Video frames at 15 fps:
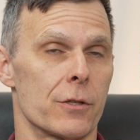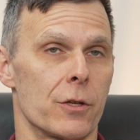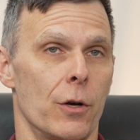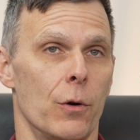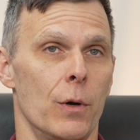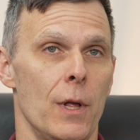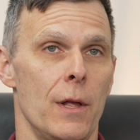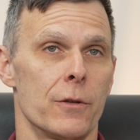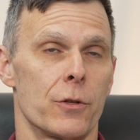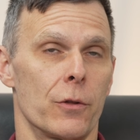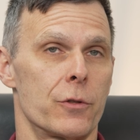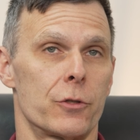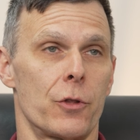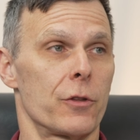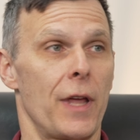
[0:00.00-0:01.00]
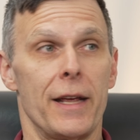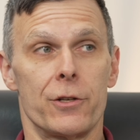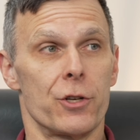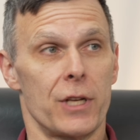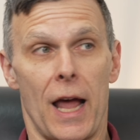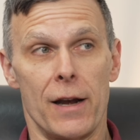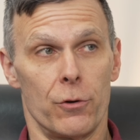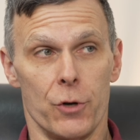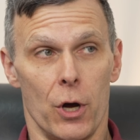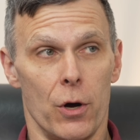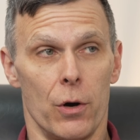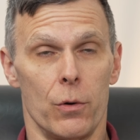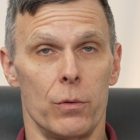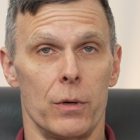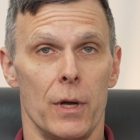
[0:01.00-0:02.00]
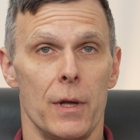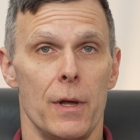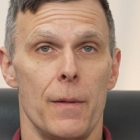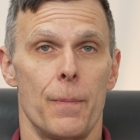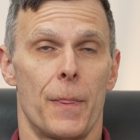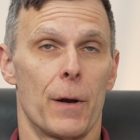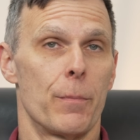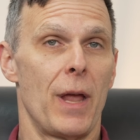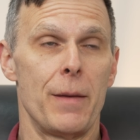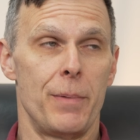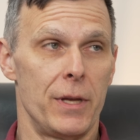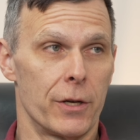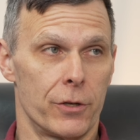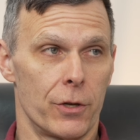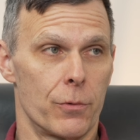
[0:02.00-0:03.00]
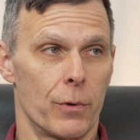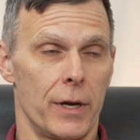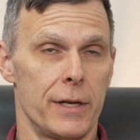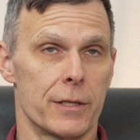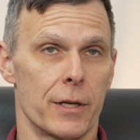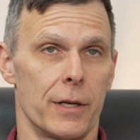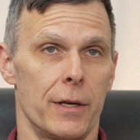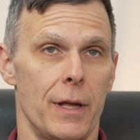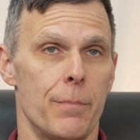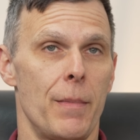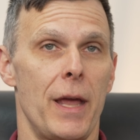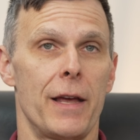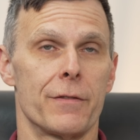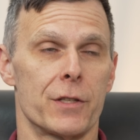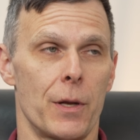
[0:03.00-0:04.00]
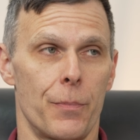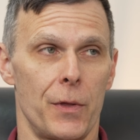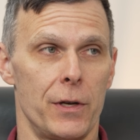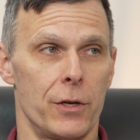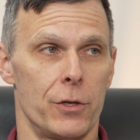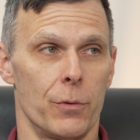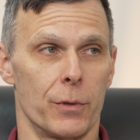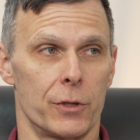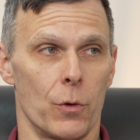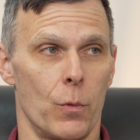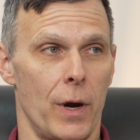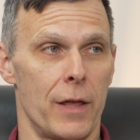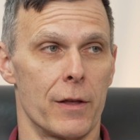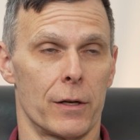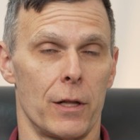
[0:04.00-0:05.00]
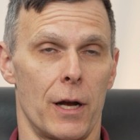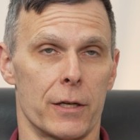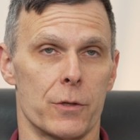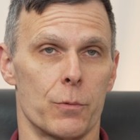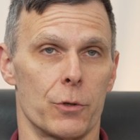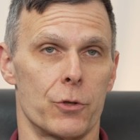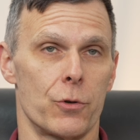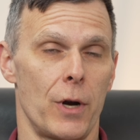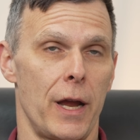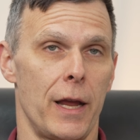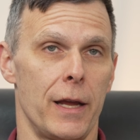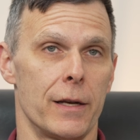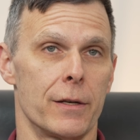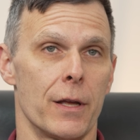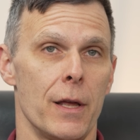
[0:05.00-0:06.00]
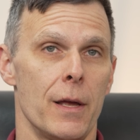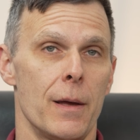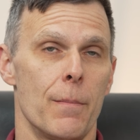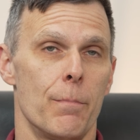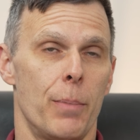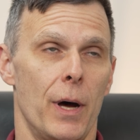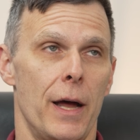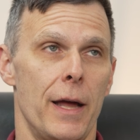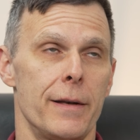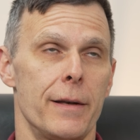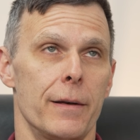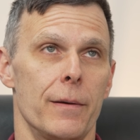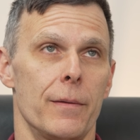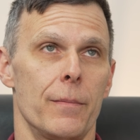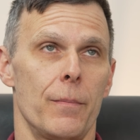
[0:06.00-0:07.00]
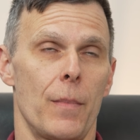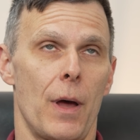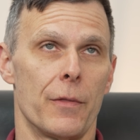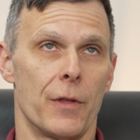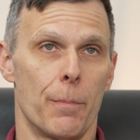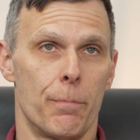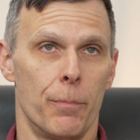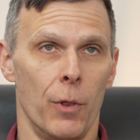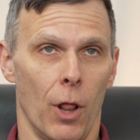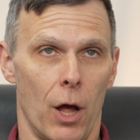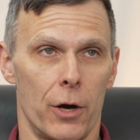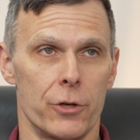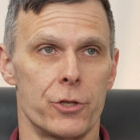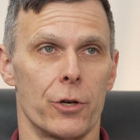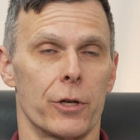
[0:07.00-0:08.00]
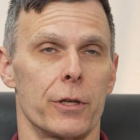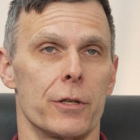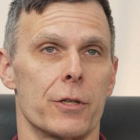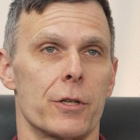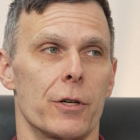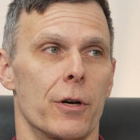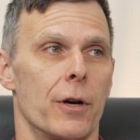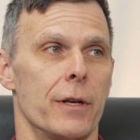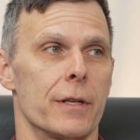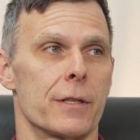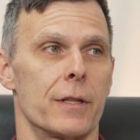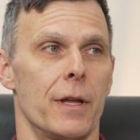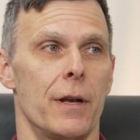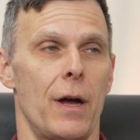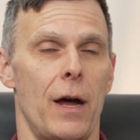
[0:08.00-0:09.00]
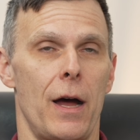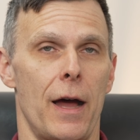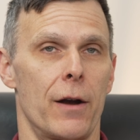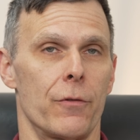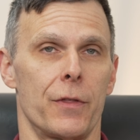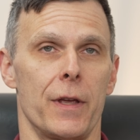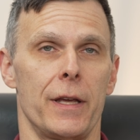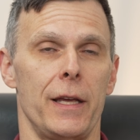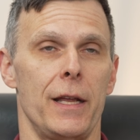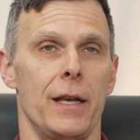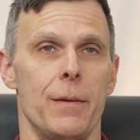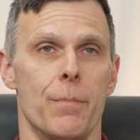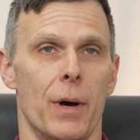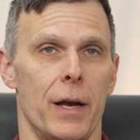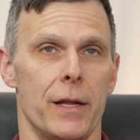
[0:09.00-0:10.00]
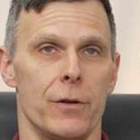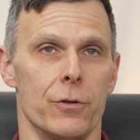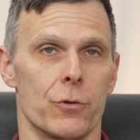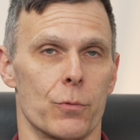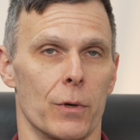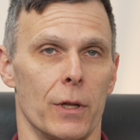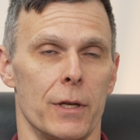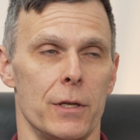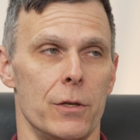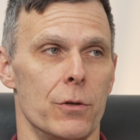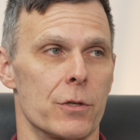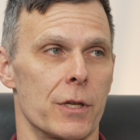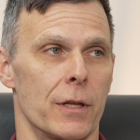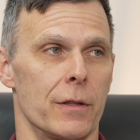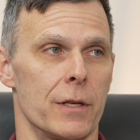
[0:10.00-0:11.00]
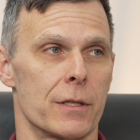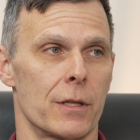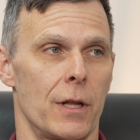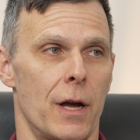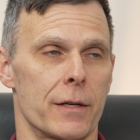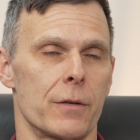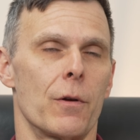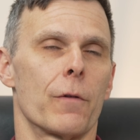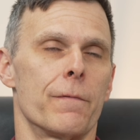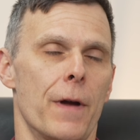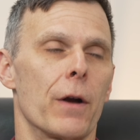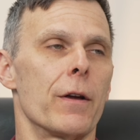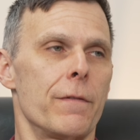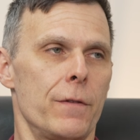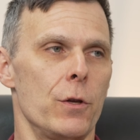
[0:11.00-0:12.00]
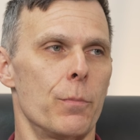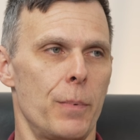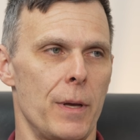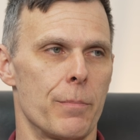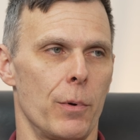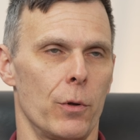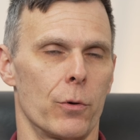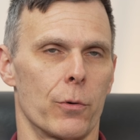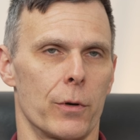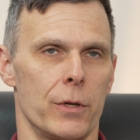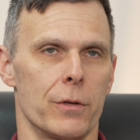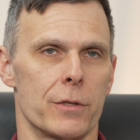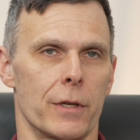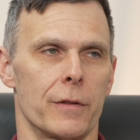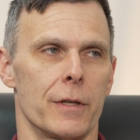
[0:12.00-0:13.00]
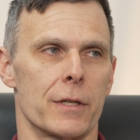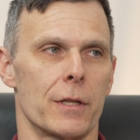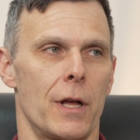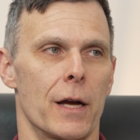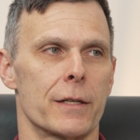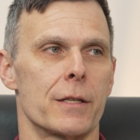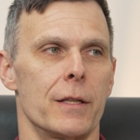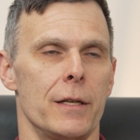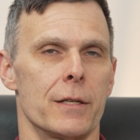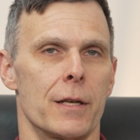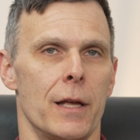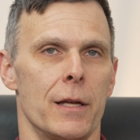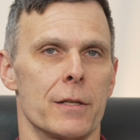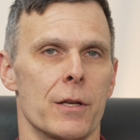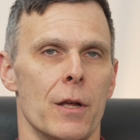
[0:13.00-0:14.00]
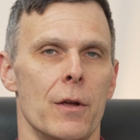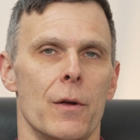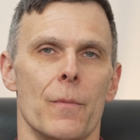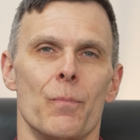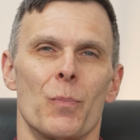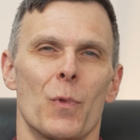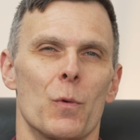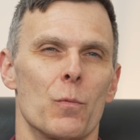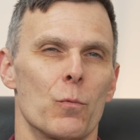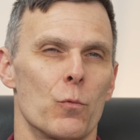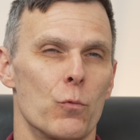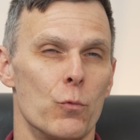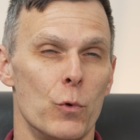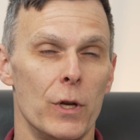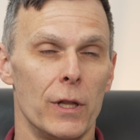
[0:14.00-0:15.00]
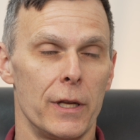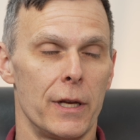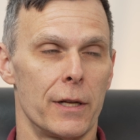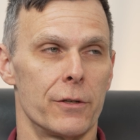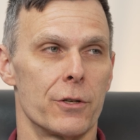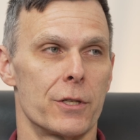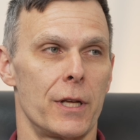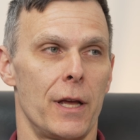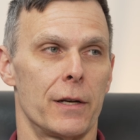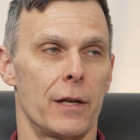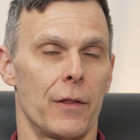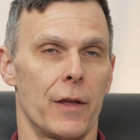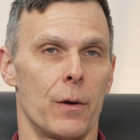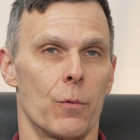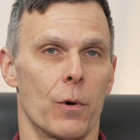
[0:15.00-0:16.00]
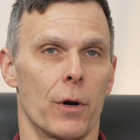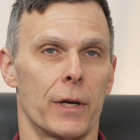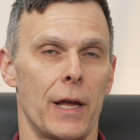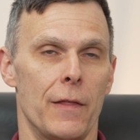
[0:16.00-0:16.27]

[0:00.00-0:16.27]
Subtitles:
So the answer is I don't know. There may be a good reason. It may have something to do with the way the clocks were trained, but the larger concern is that I don't think anybody who's really using these clocks, or very few people who are using these clocks these days, really understand how they work.